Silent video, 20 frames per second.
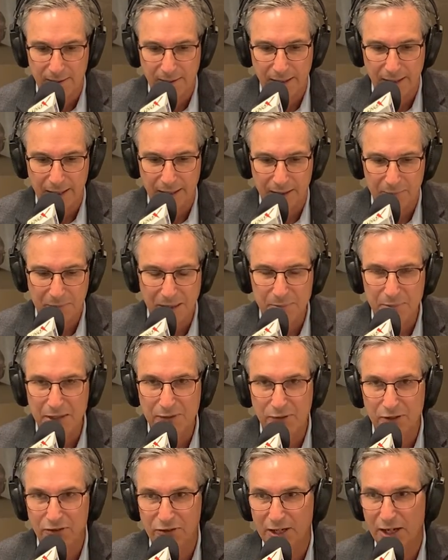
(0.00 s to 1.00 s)
and maybe
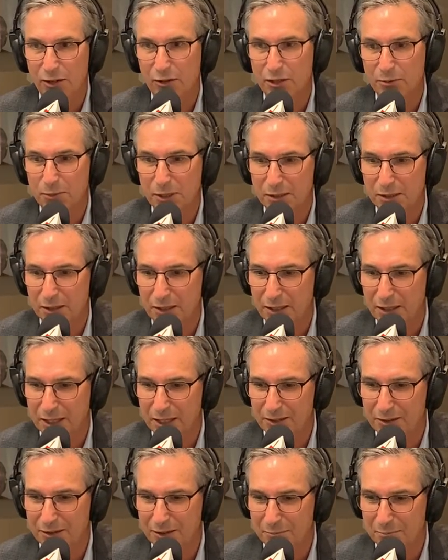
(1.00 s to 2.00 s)
even tell them in
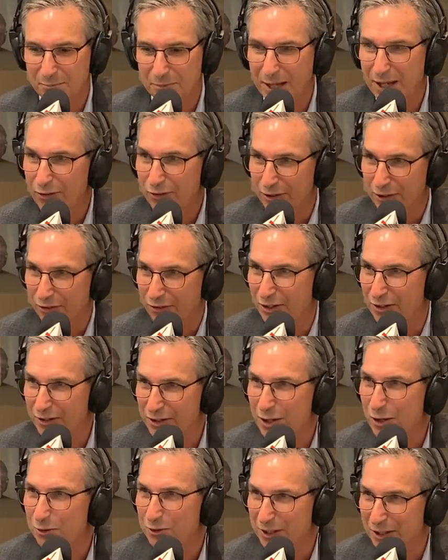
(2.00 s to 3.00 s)
the message, the
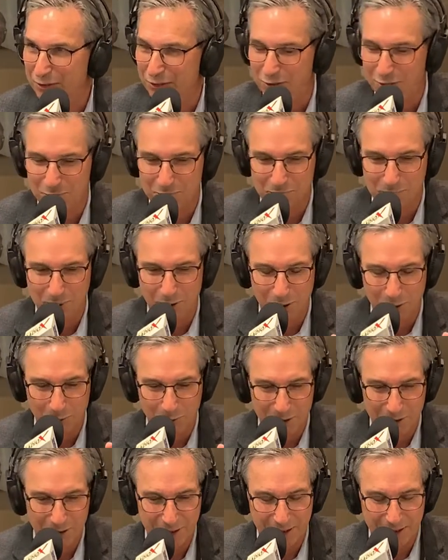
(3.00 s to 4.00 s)
note that you put
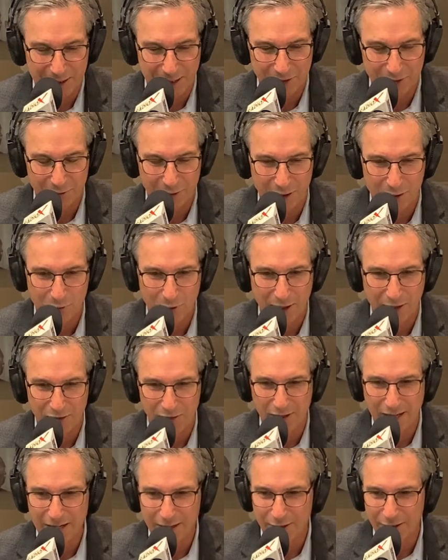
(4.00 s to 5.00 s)
with the connection
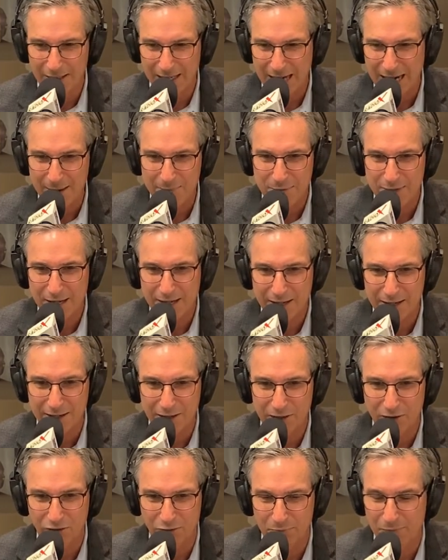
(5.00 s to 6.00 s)
request, hey, look, I'm not
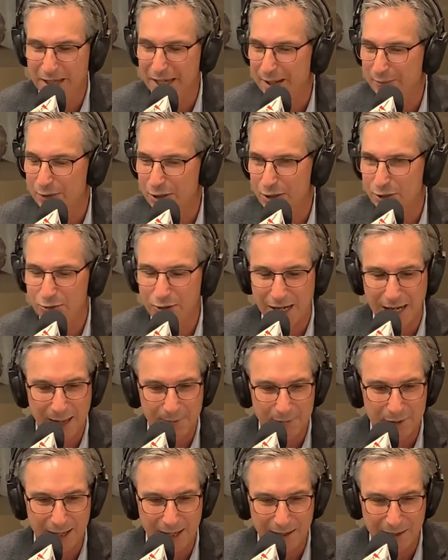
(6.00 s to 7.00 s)
going to spam you,
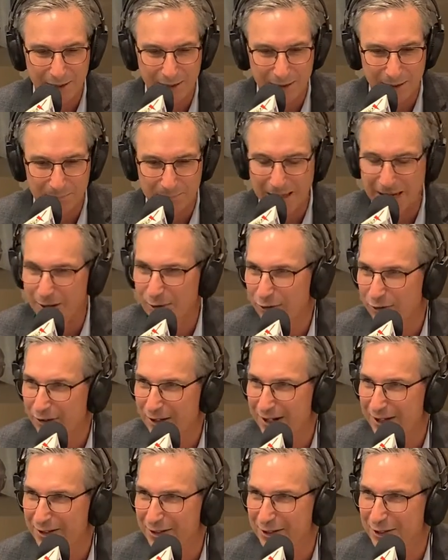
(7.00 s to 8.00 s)
I'm not going to pounce
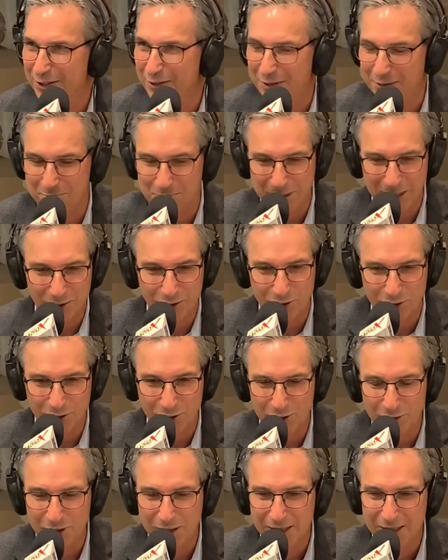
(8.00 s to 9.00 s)
on you and pitch
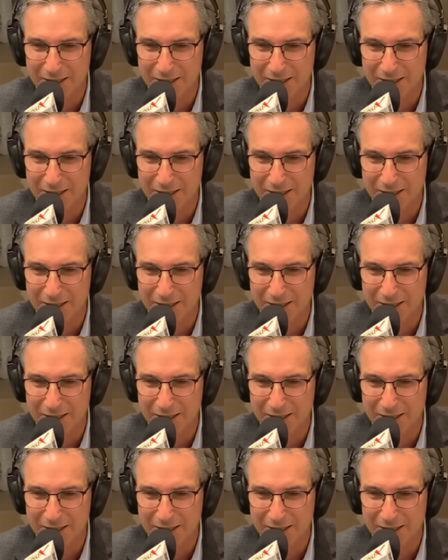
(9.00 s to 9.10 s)
you,